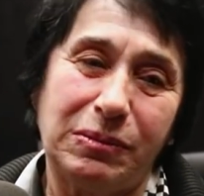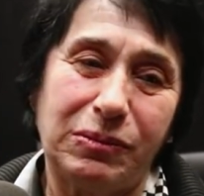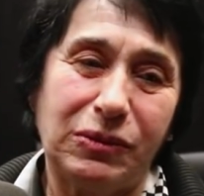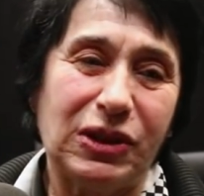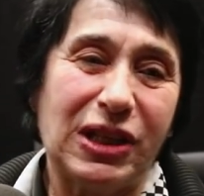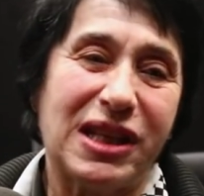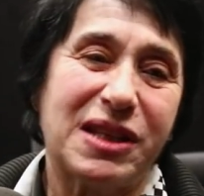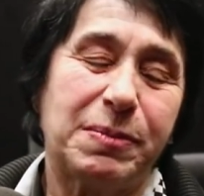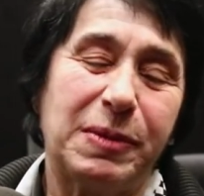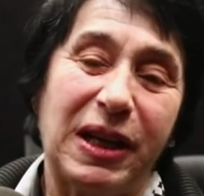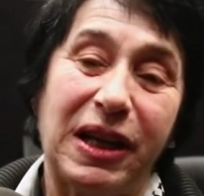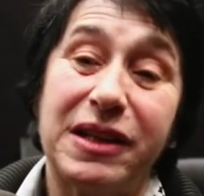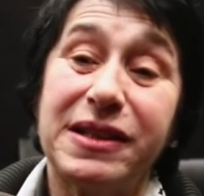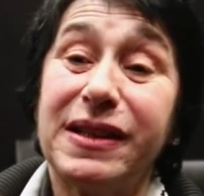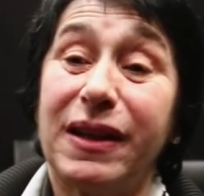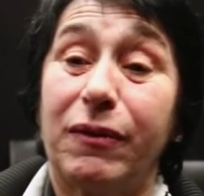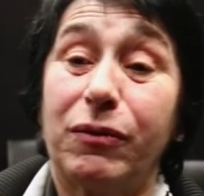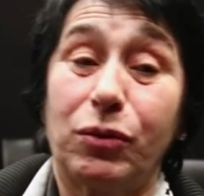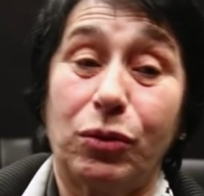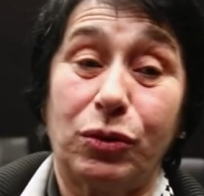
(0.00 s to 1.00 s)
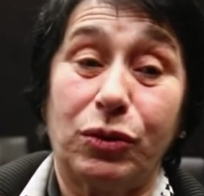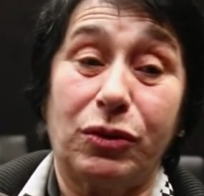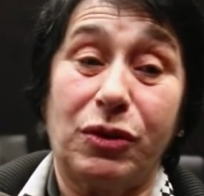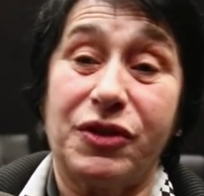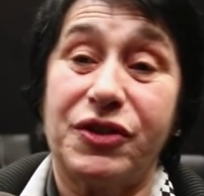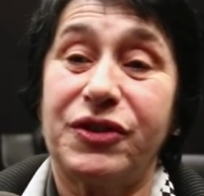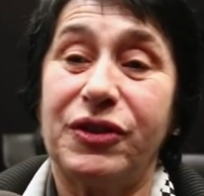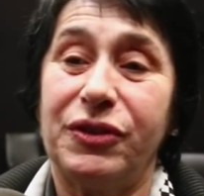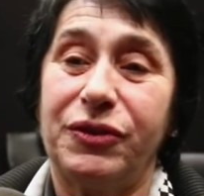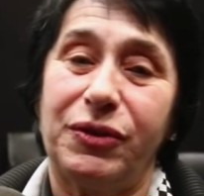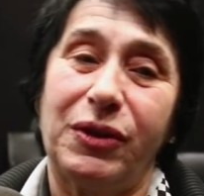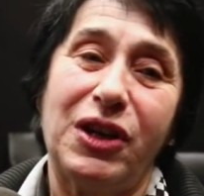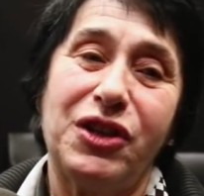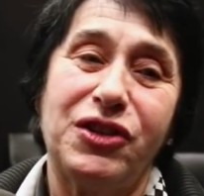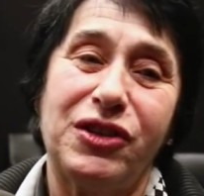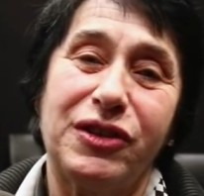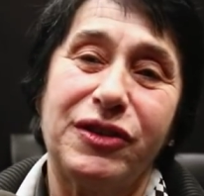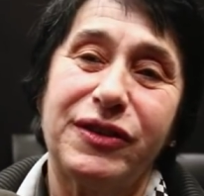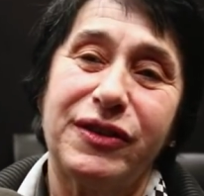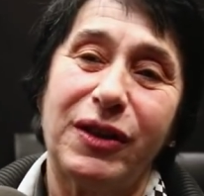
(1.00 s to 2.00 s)
chess players have good
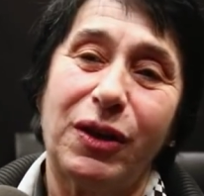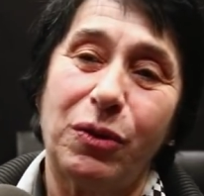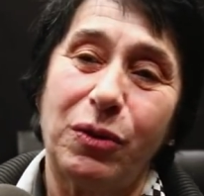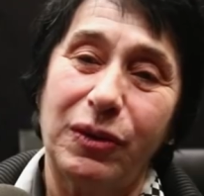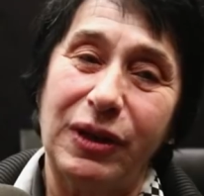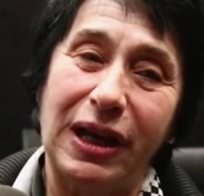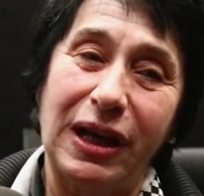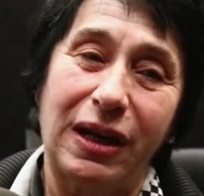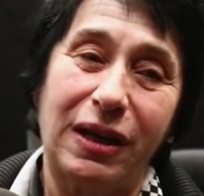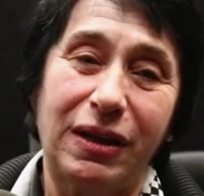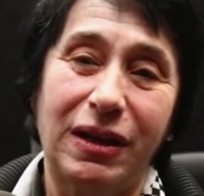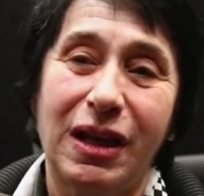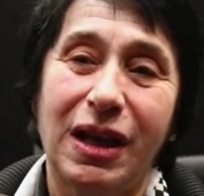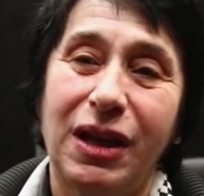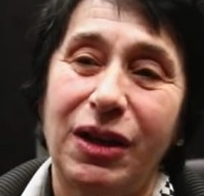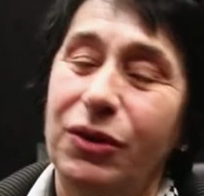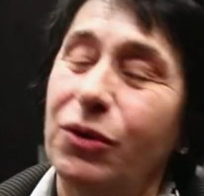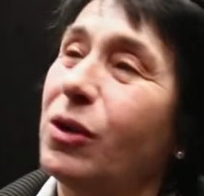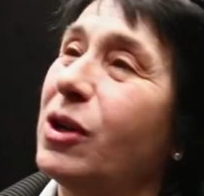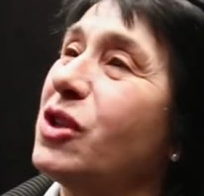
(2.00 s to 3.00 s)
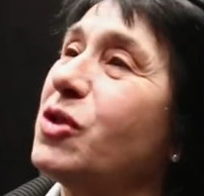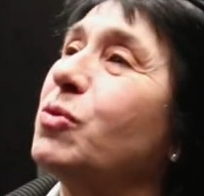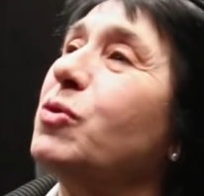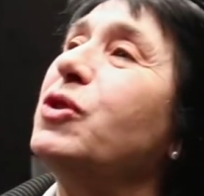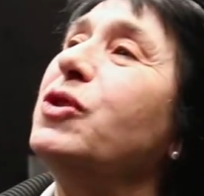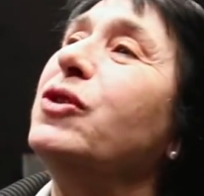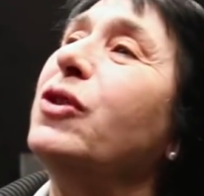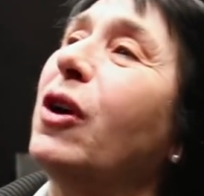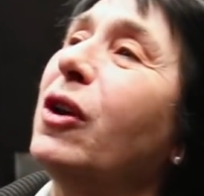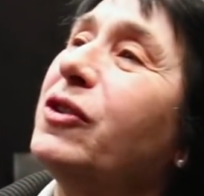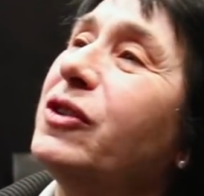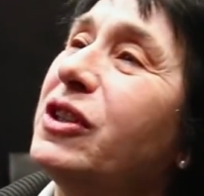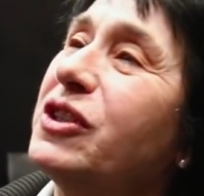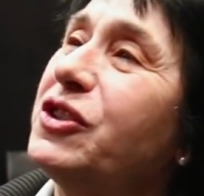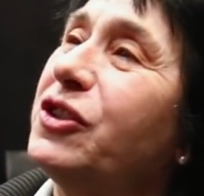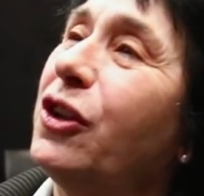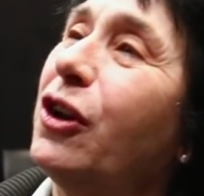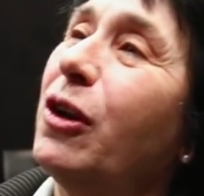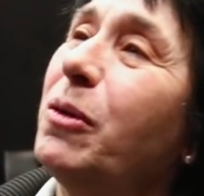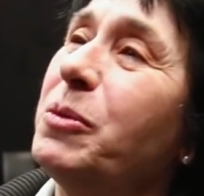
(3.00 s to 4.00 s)
concentration, so their noise would not
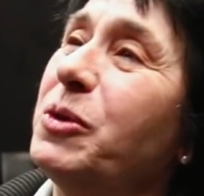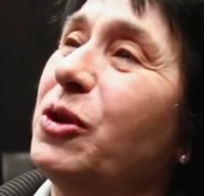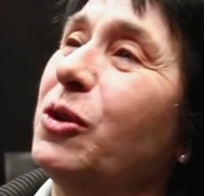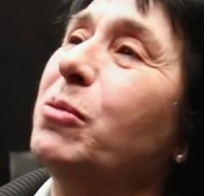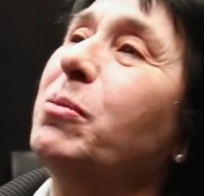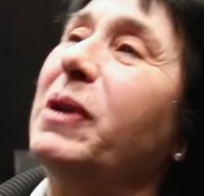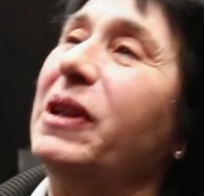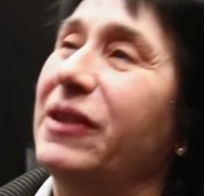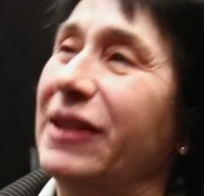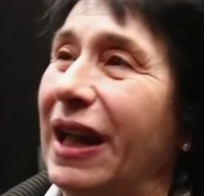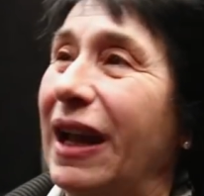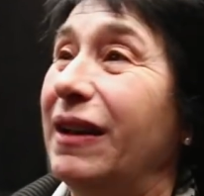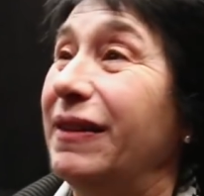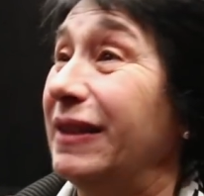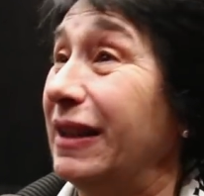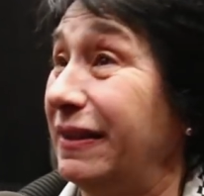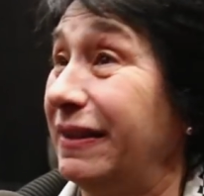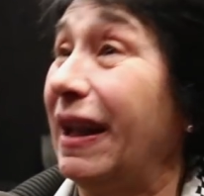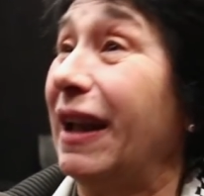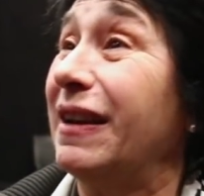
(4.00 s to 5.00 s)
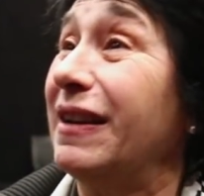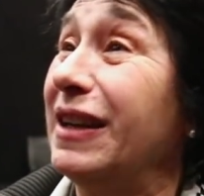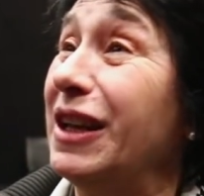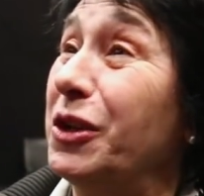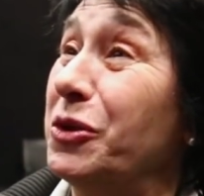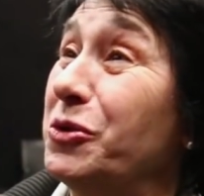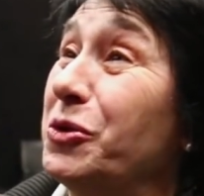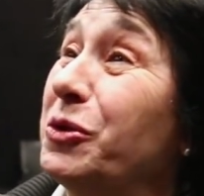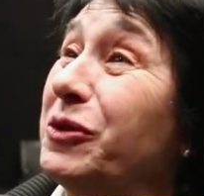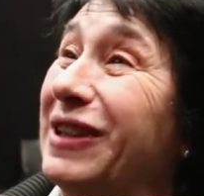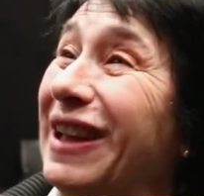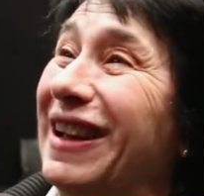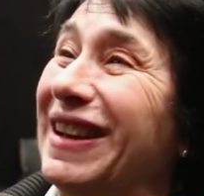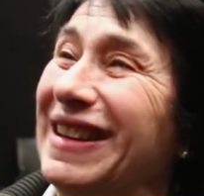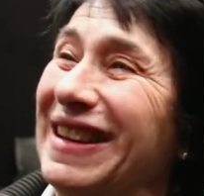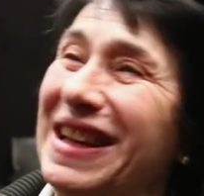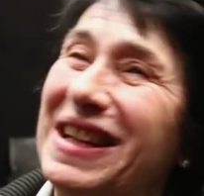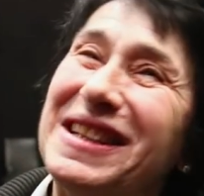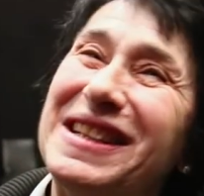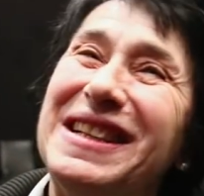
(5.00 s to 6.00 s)
disturb you, but then the technique, new
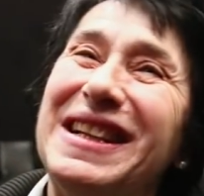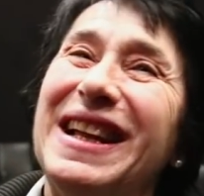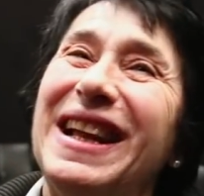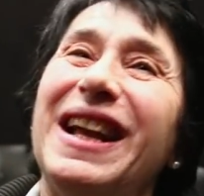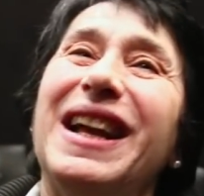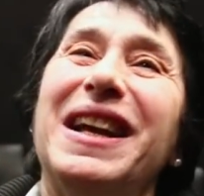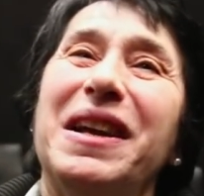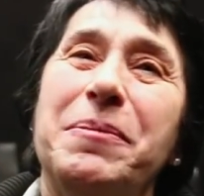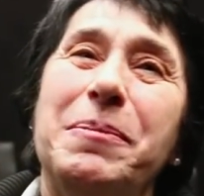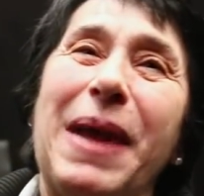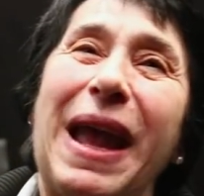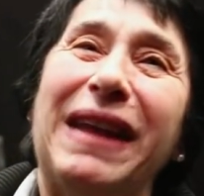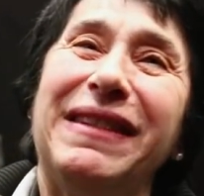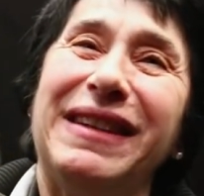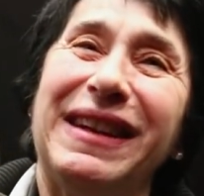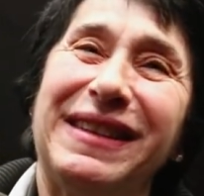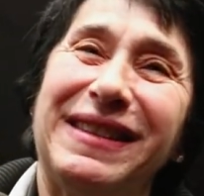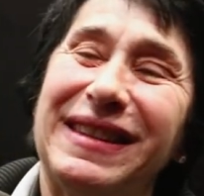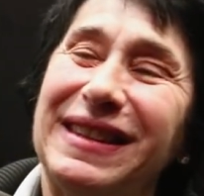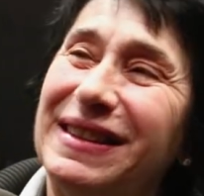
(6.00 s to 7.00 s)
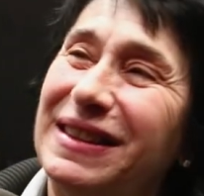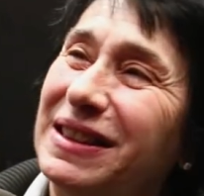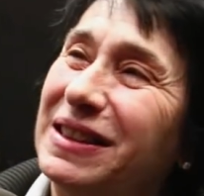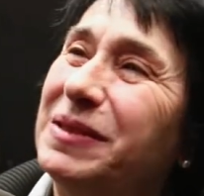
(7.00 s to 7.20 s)
technique, made it